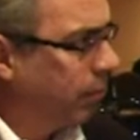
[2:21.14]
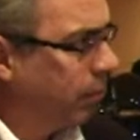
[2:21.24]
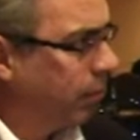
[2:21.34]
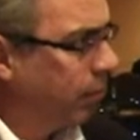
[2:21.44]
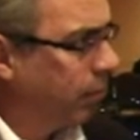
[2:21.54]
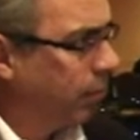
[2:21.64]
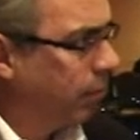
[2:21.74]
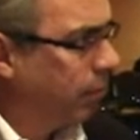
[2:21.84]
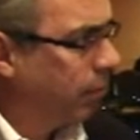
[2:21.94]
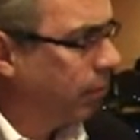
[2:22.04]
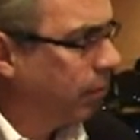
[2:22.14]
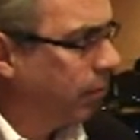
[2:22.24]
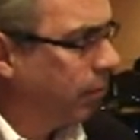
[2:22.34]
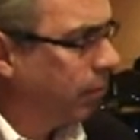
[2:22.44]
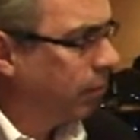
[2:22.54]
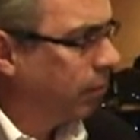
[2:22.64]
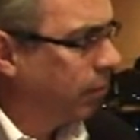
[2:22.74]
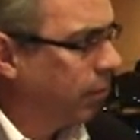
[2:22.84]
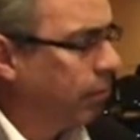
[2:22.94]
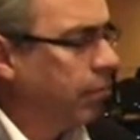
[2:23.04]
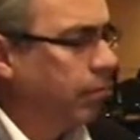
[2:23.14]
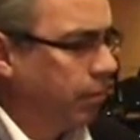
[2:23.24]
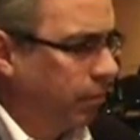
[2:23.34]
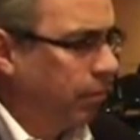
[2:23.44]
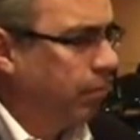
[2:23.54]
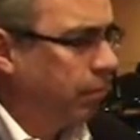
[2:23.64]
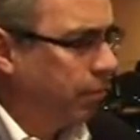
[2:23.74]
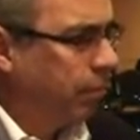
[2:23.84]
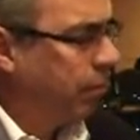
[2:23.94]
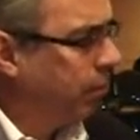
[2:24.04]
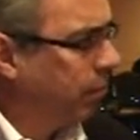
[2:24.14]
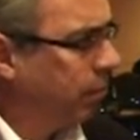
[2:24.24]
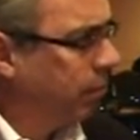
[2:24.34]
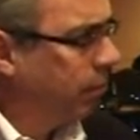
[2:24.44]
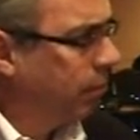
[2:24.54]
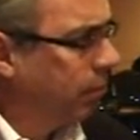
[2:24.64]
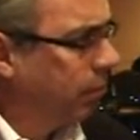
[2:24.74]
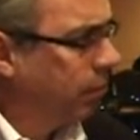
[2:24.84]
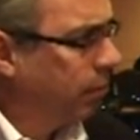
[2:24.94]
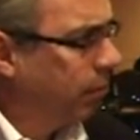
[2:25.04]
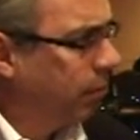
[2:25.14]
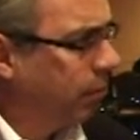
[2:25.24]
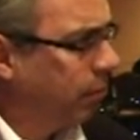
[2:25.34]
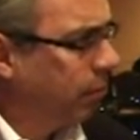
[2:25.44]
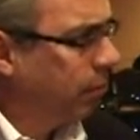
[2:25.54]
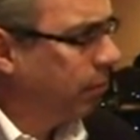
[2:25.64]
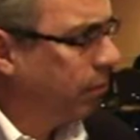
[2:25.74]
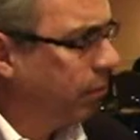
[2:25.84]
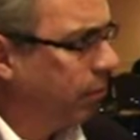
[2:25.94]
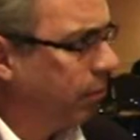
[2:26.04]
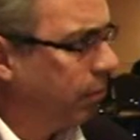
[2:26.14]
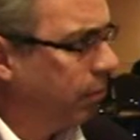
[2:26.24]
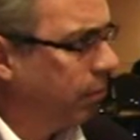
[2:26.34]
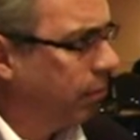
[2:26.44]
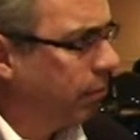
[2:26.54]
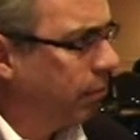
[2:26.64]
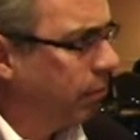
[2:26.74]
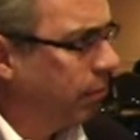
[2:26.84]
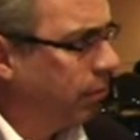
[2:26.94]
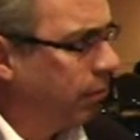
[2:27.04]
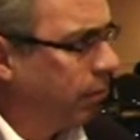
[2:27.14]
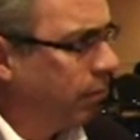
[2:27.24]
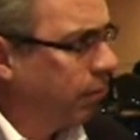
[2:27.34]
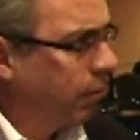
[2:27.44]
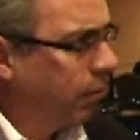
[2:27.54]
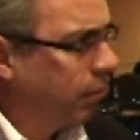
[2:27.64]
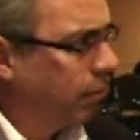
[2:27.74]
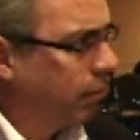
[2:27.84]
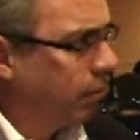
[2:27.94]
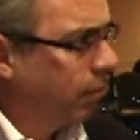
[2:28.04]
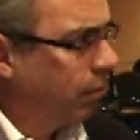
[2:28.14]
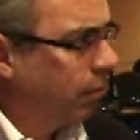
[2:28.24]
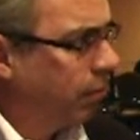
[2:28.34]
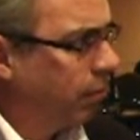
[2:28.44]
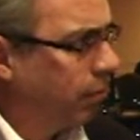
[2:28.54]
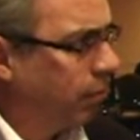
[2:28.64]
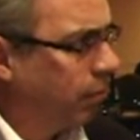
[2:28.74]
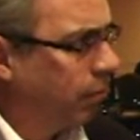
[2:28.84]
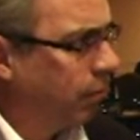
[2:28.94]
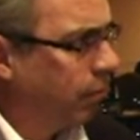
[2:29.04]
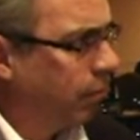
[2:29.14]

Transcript: (silent)